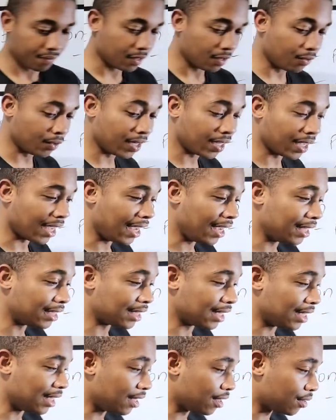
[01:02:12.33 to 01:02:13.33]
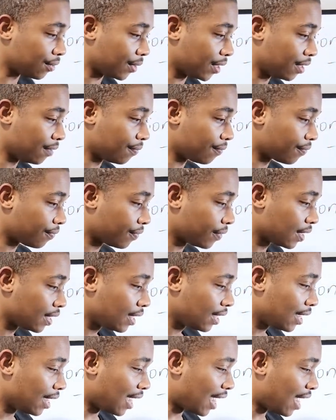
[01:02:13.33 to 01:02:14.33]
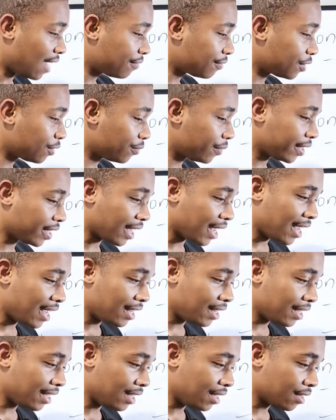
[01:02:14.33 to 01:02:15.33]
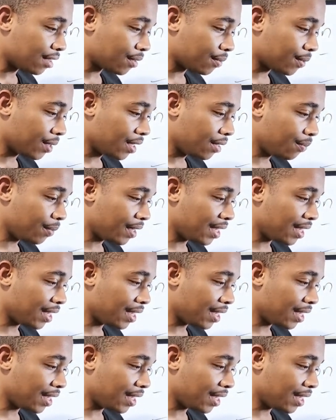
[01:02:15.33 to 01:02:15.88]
Rook A to E3. After rook A to E3,